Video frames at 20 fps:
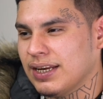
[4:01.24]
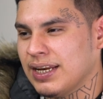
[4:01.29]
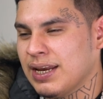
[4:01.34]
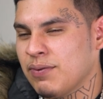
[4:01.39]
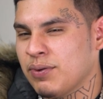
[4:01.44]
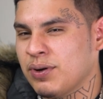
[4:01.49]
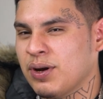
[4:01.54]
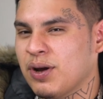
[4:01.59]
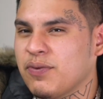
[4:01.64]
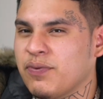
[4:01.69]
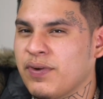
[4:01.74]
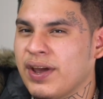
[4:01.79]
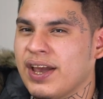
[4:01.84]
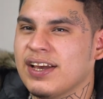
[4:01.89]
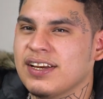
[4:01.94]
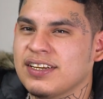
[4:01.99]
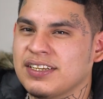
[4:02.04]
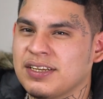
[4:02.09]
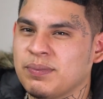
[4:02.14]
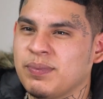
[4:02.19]
giving our
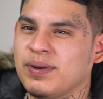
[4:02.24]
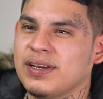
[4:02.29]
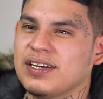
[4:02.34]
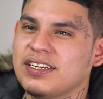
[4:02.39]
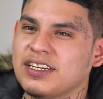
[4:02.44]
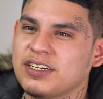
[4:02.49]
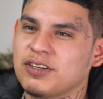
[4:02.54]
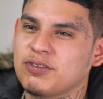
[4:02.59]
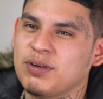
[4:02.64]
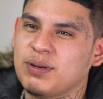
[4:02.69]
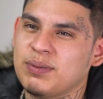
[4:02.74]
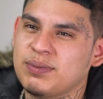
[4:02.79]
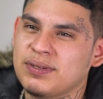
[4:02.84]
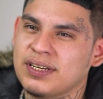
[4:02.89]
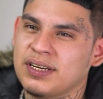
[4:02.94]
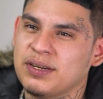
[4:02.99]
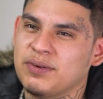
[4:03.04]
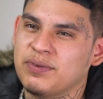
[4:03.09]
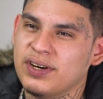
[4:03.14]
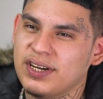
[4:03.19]
fans the best
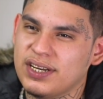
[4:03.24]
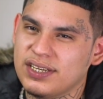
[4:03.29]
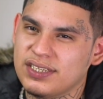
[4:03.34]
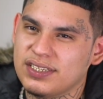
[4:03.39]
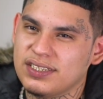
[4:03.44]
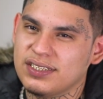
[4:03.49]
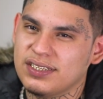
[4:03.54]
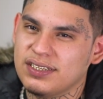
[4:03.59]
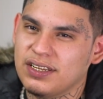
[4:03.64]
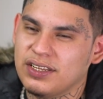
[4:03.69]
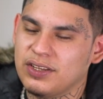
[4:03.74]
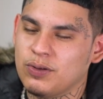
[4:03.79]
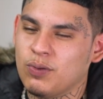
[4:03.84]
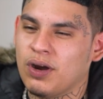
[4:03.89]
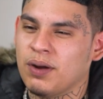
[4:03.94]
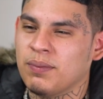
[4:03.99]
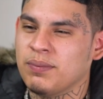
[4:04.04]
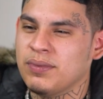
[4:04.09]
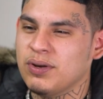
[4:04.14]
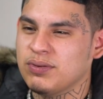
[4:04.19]
description of us through
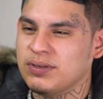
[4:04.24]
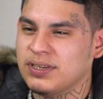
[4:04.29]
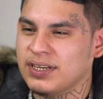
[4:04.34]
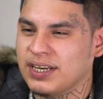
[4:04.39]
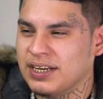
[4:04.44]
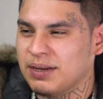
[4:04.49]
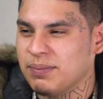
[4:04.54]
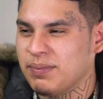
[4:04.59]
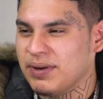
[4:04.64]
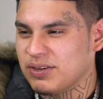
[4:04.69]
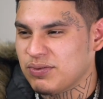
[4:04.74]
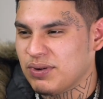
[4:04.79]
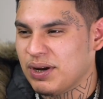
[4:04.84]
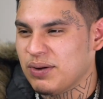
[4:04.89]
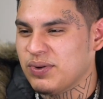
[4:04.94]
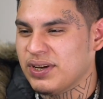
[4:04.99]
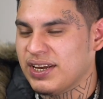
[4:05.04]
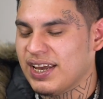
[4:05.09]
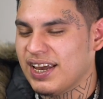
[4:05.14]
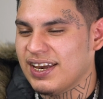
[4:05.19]
our music in the best way
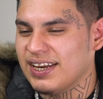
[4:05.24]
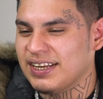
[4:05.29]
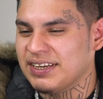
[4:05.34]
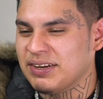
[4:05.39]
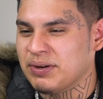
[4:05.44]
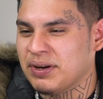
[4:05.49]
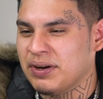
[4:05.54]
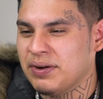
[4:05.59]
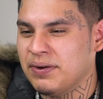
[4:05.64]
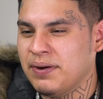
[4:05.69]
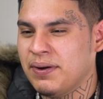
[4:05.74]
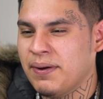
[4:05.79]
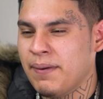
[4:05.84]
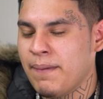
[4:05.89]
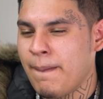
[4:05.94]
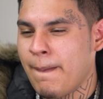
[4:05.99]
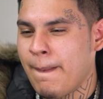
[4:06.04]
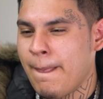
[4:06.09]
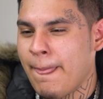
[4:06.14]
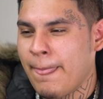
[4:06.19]
we can. You know,
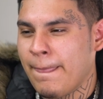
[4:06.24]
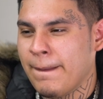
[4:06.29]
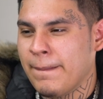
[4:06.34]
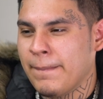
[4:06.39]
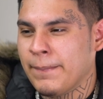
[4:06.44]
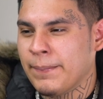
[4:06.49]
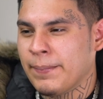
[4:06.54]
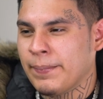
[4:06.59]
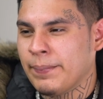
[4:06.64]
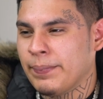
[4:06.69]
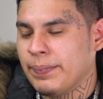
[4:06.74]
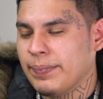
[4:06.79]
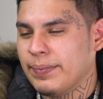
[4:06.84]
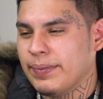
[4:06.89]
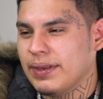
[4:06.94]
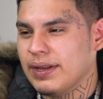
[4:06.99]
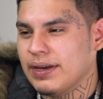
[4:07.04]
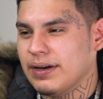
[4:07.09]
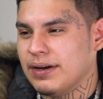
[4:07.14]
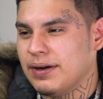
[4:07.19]

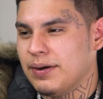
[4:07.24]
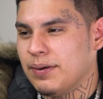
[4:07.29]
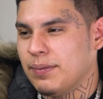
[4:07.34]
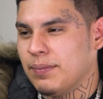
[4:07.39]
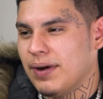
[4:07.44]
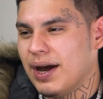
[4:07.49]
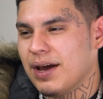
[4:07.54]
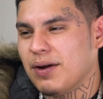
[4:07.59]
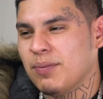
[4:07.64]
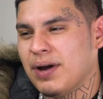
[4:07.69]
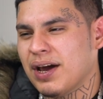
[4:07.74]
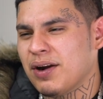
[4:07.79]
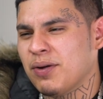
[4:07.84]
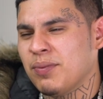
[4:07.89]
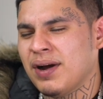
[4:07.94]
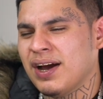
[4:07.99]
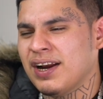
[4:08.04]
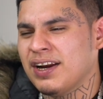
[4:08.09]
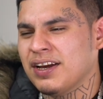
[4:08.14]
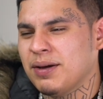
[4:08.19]
I don't
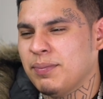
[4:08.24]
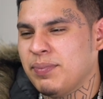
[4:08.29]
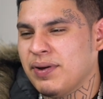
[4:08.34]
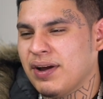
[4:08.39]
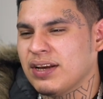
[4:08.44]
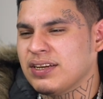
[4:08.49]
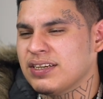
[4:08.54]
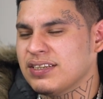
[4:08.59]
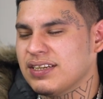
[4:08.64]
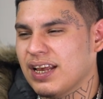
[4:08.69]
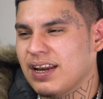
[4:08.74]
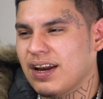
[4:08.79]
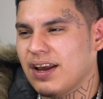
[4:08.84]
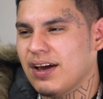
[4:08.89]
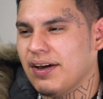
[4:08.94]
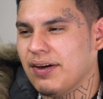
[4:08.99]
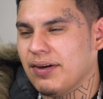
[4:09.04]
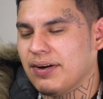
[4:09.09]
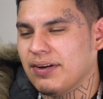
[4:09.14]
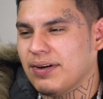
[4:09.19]
mind the comparisons at
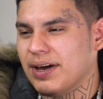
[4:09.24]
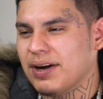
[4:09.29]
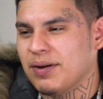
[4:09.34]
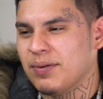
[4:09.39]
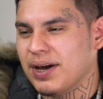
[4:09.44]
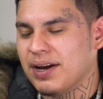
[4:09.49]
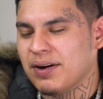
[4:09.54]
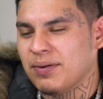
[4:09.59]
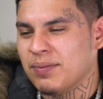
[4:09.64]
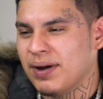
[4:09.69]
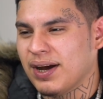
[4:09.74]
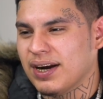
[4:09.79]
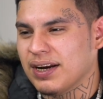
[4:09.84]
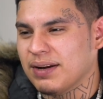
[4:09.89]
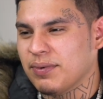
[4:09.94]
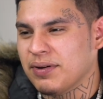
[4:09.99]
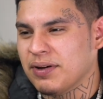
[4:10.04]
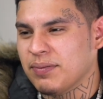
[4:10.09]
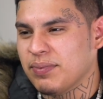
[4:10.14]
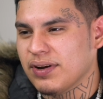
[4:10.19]
all. Though. I don't mind the
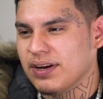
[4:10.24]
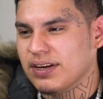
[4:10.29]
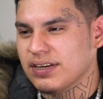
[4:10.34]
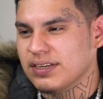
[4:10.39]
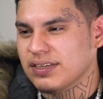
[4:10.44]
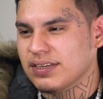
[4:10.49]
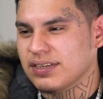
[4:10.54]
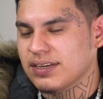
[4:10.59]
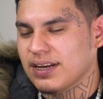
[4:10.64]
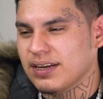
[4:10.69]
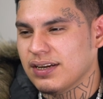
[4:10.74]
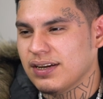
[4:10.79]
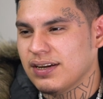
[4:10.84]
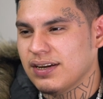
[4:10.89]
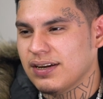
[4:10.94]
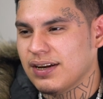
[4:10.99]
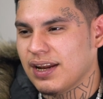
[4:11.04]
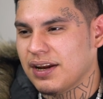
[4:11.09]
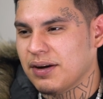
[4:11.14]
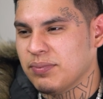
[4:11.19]
comparisons,
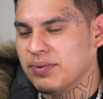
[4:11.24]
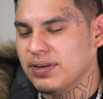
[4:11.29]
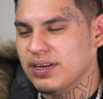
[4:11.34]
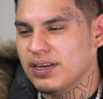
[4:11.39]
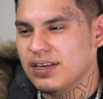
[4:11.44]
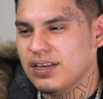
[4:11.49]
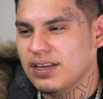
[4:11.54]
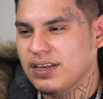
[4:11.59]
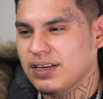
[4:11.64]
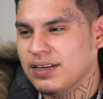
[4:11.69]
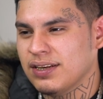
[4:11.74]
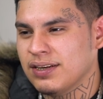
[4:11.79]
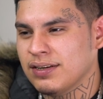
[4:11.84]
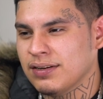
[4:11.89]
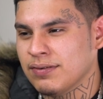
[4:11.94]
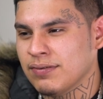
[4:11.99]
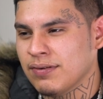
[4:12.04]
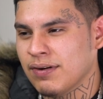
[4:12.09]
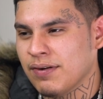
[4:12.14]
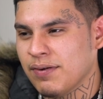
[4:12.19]
not a bit.
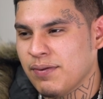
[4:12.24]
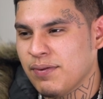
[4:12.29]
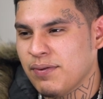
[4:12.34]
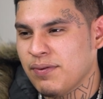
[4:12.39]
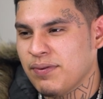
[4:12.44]
You know.